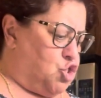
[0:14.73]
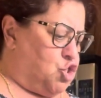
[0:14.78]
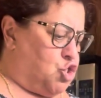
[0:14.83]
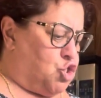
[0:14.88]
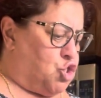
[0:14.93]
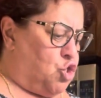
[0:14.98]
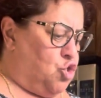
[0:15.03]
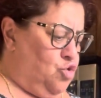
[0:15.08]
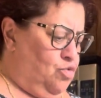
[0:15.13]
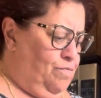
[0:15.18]

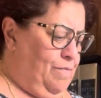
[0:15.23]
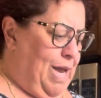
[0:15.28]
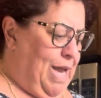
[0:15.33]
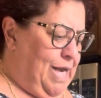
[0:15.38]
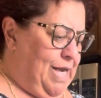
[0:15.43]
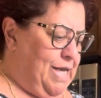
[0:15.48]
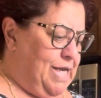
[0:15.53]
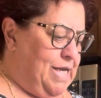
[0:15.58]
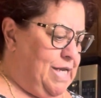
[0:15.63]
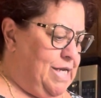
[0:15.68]
Too
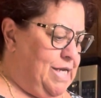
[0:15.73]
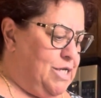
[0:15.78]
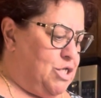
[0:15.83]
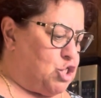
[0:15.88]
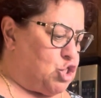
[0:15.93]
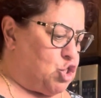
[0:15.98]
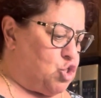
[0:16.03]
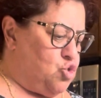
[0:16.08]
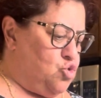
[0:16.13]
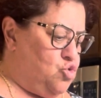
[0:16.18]
many
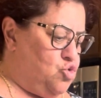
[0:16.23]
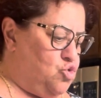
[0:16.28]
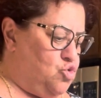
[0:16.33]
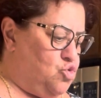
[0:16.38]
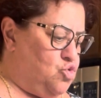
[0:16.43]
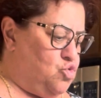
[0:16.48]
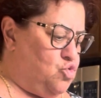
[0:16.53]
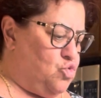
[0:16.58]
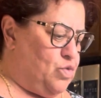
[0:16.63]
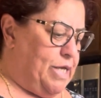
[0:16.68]

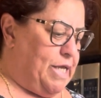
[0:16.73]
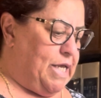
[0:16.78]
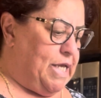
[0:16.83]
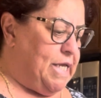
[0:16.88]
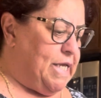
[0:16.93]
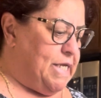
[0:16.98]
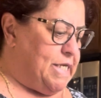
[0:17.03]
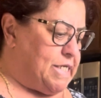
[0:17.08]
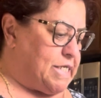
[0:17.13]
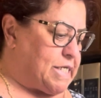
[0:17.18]
to
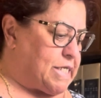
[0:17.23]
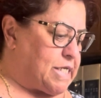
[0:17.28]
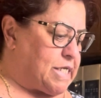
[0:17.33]
eat